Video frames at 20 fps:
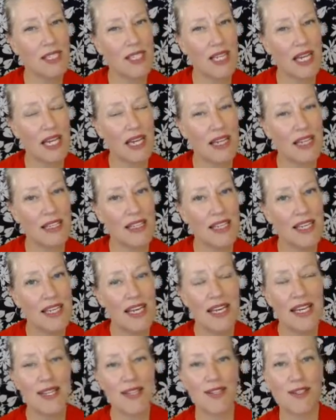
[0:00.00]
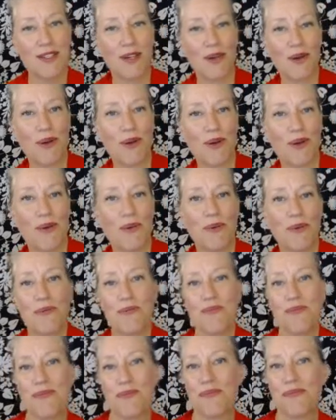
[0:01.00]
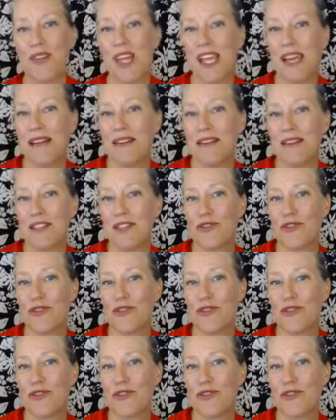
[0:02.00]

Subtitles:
Okay, so it